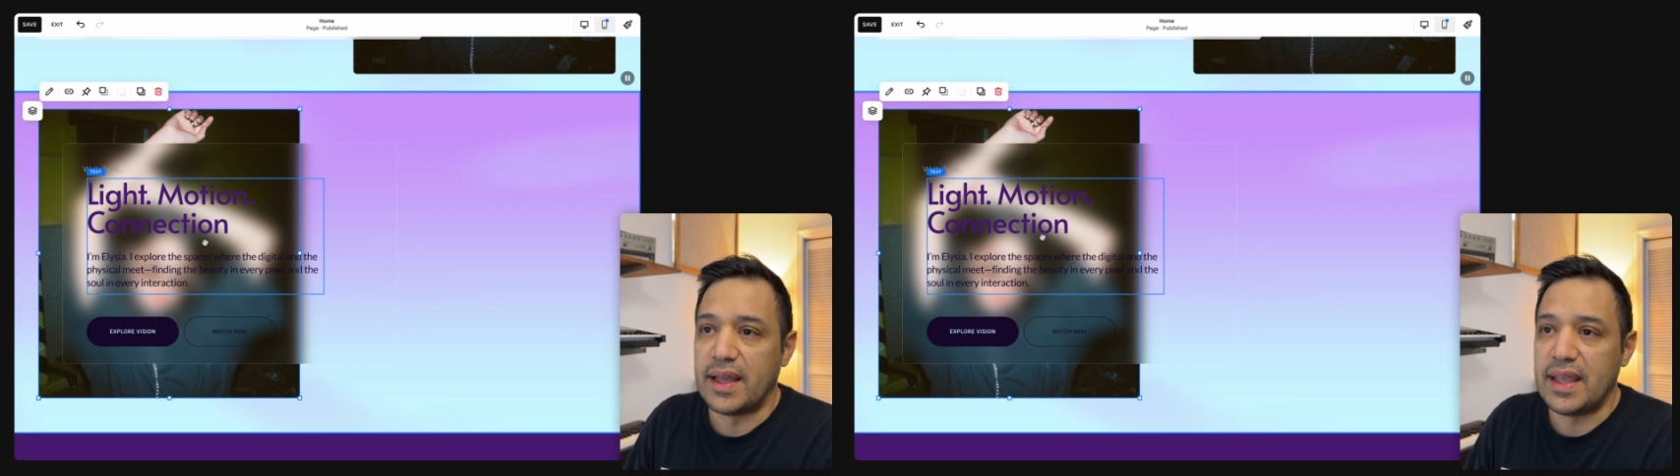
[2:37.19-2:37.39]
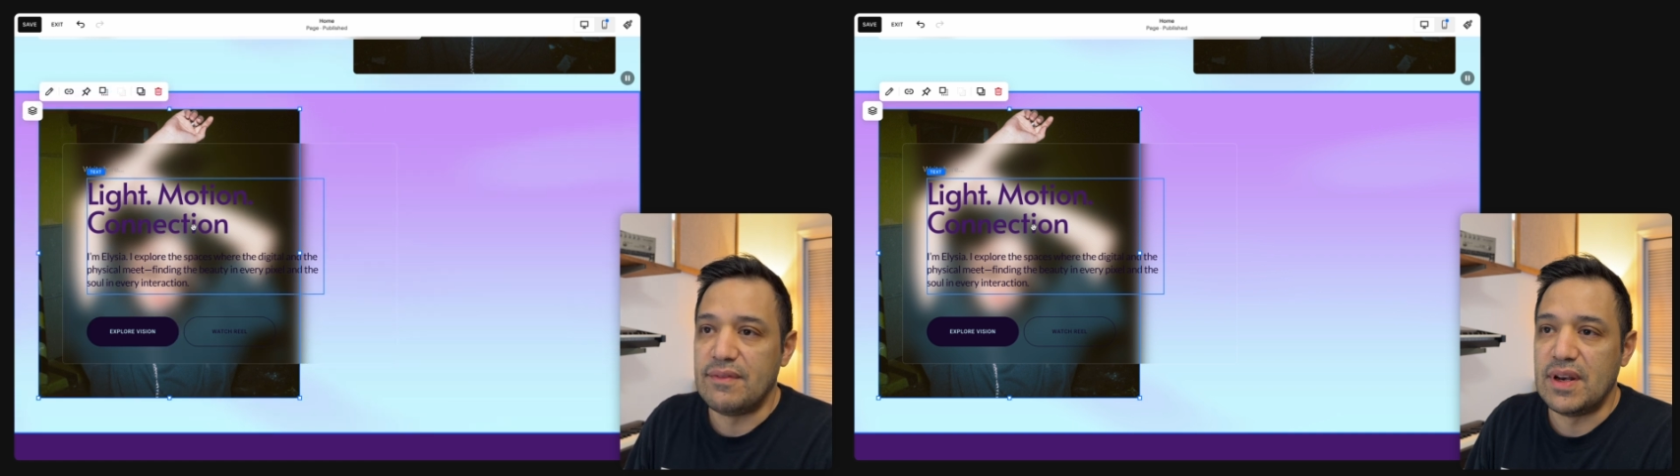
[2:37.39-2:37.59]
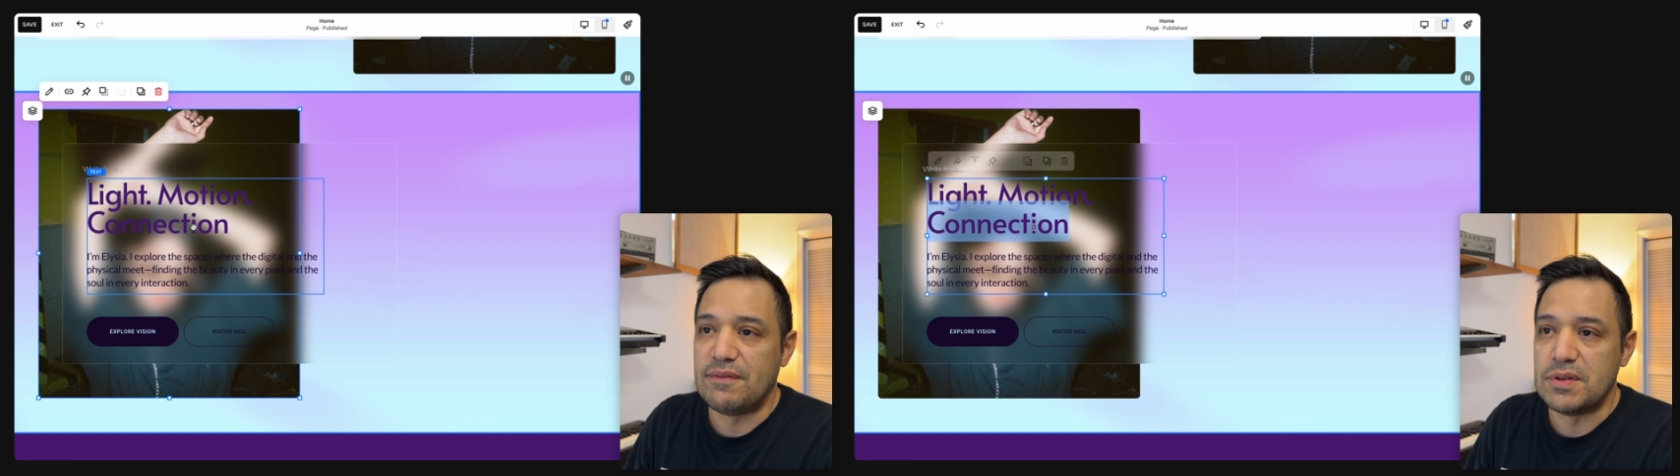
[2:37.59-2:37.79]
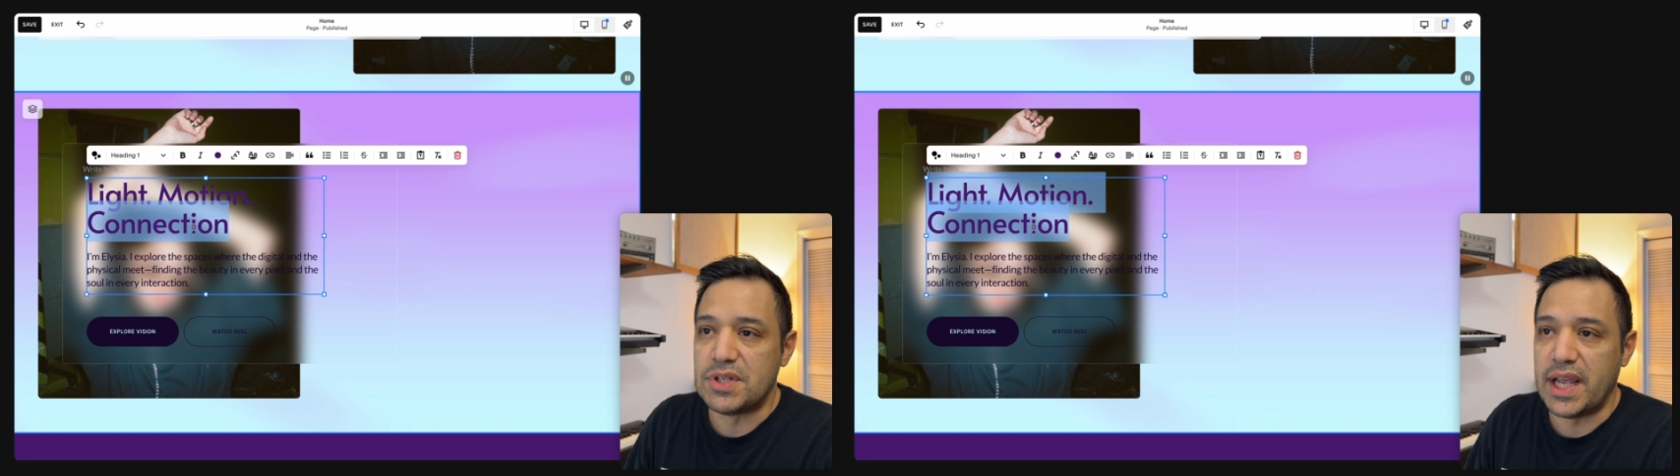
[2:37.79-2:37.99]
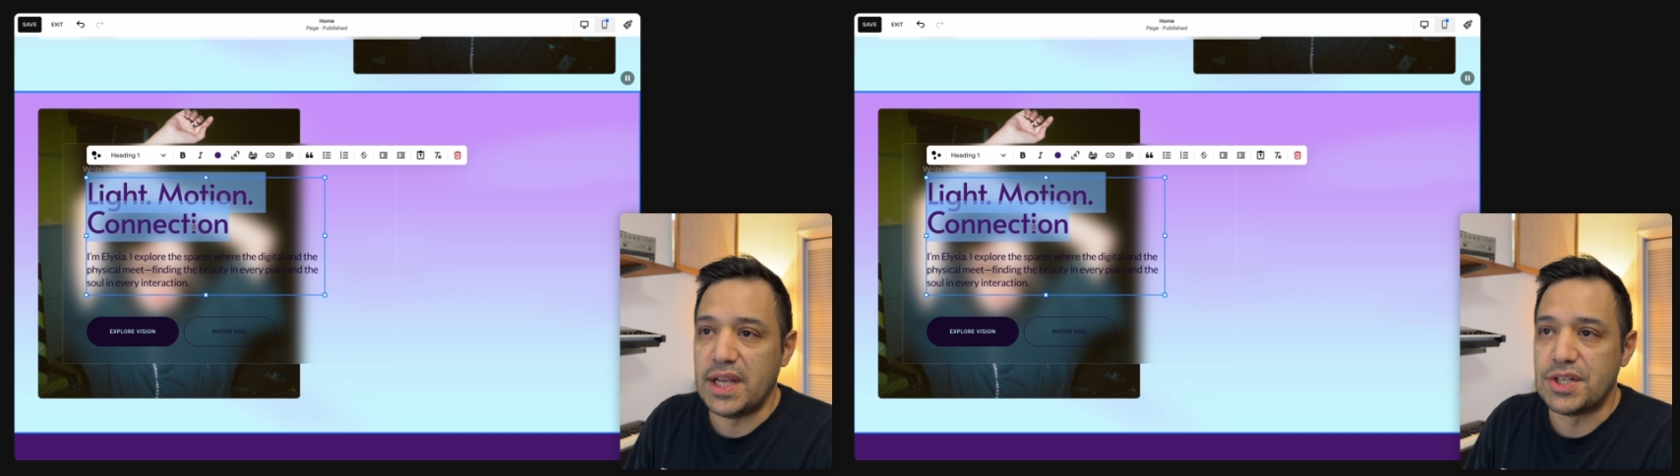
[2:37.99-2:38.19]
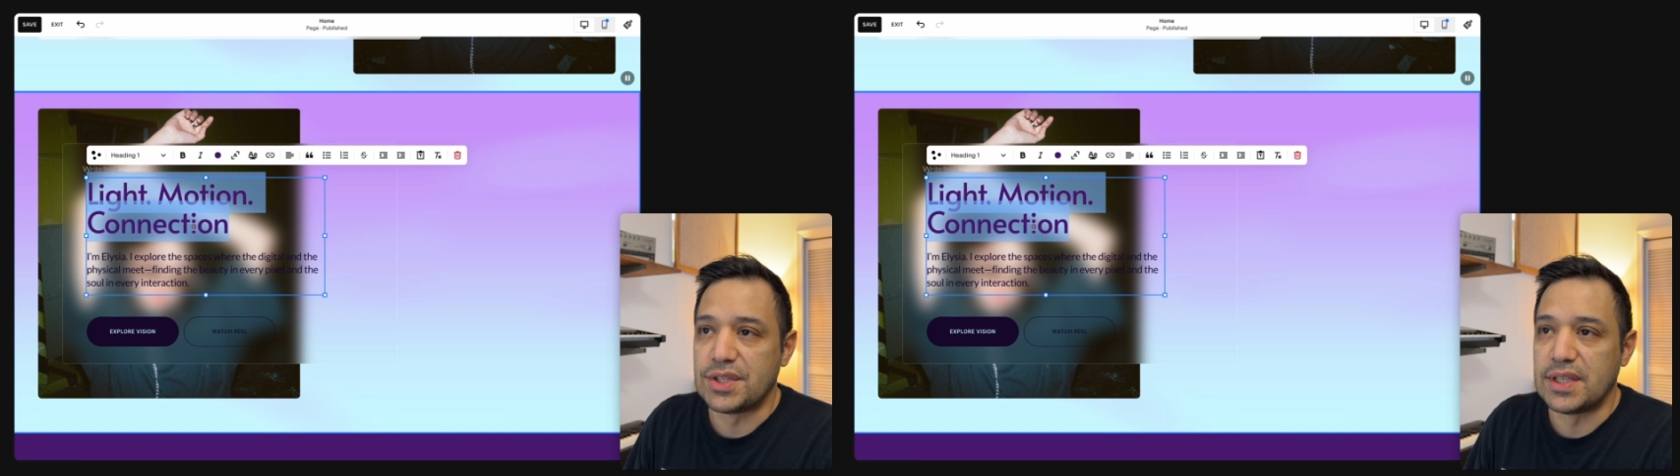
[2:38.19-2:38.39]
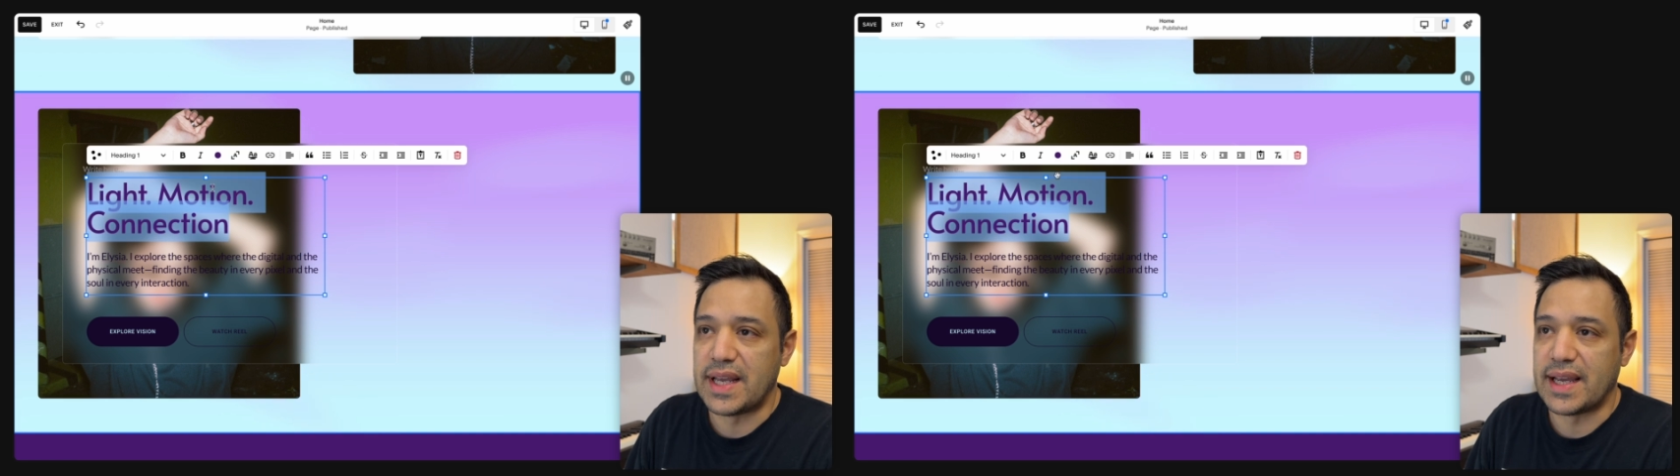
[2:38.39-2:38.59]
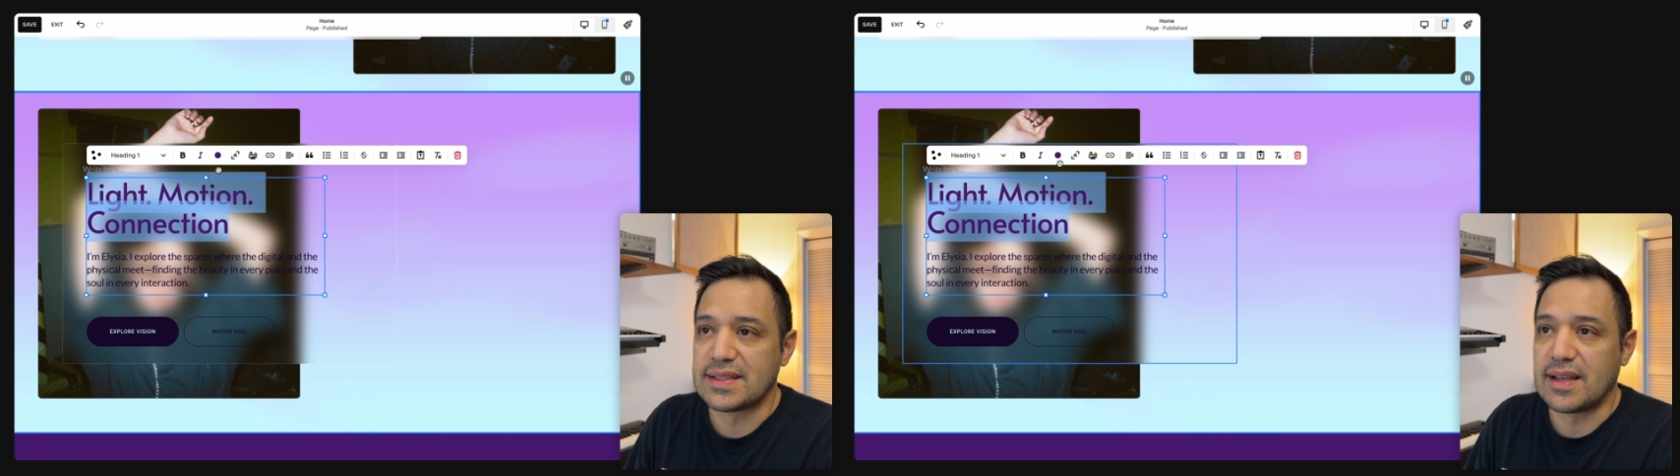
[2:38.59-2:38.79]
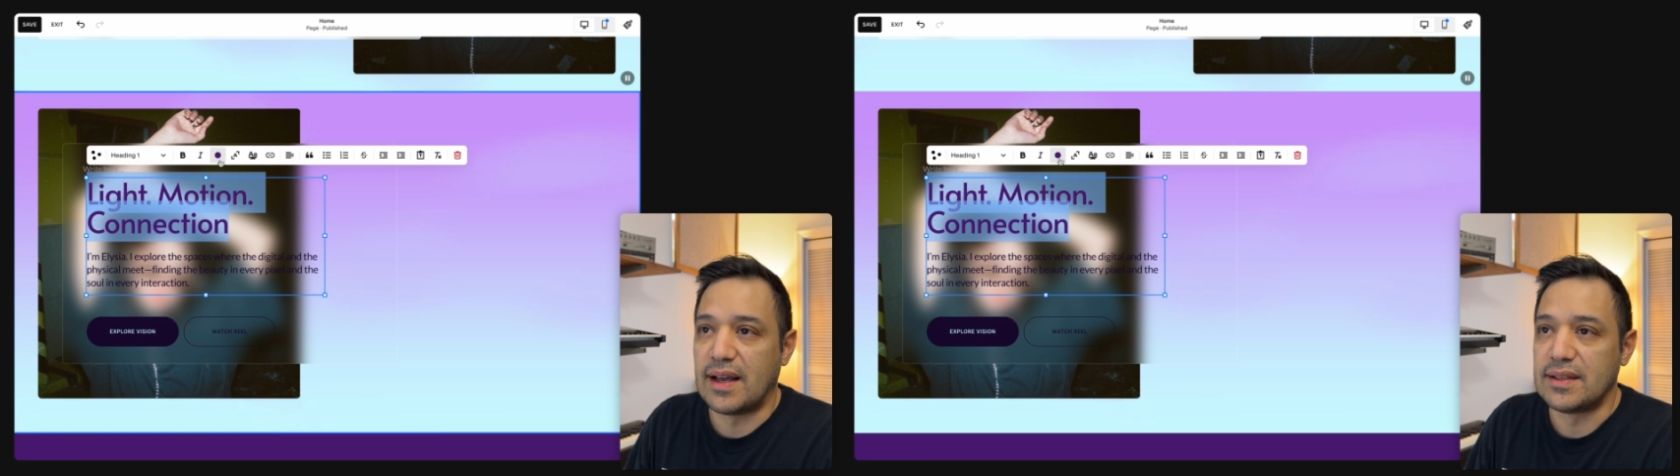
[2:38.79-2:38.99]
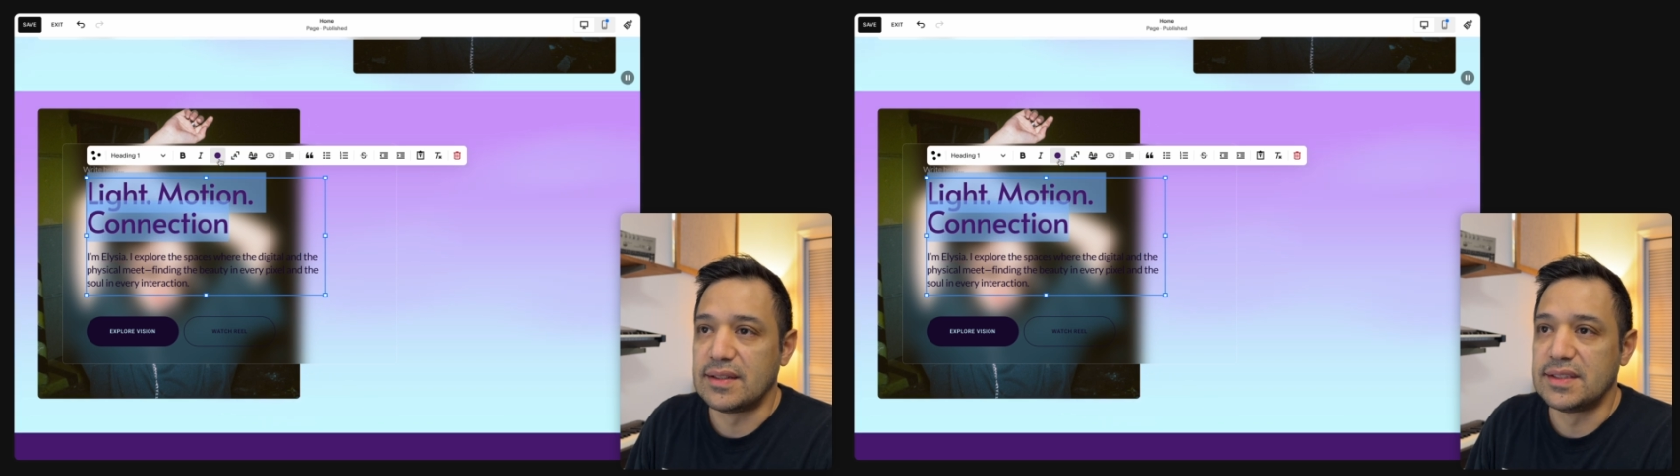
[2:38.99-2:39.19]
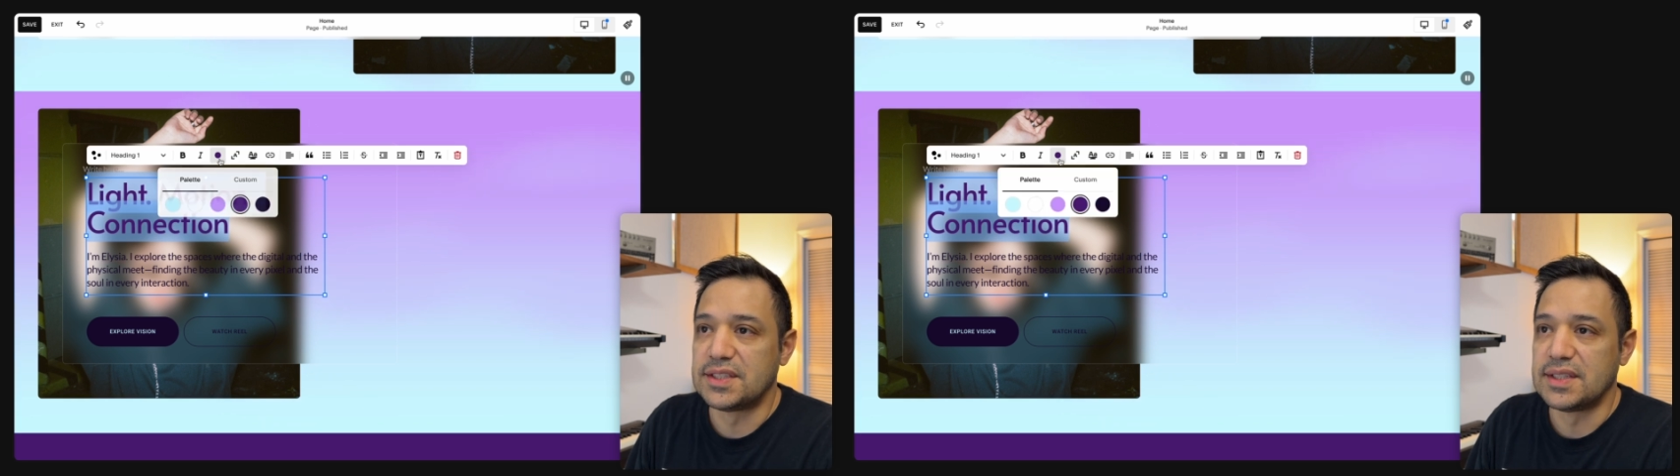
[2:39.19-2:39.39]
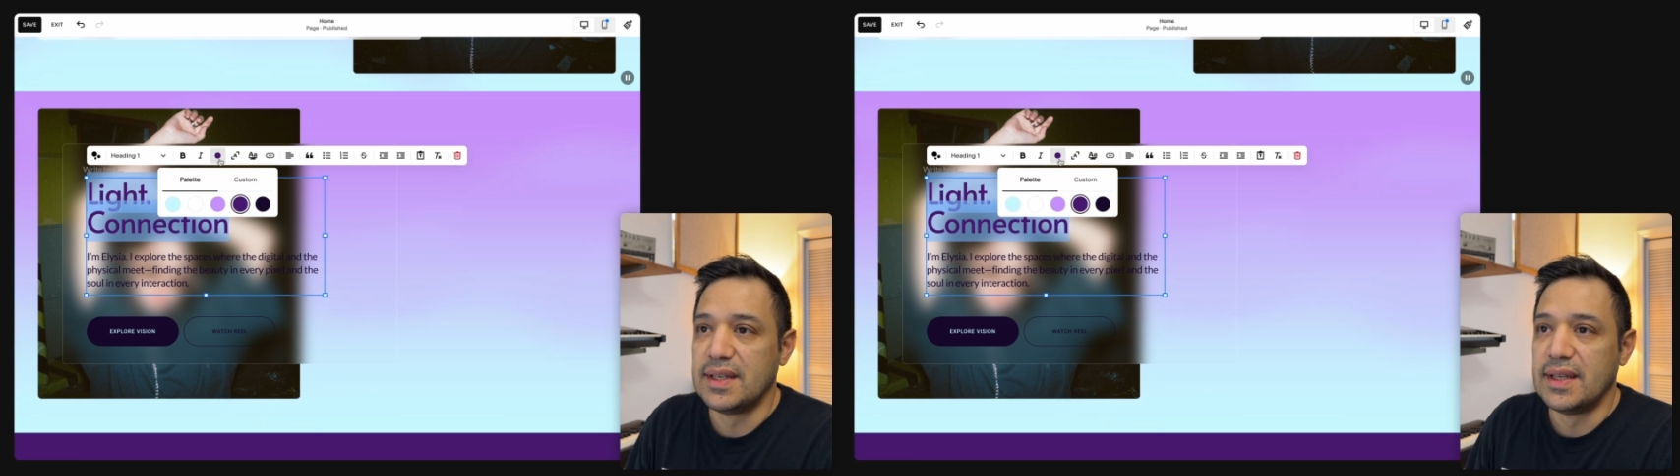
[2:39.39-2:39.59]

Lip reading: even if you change the text colors.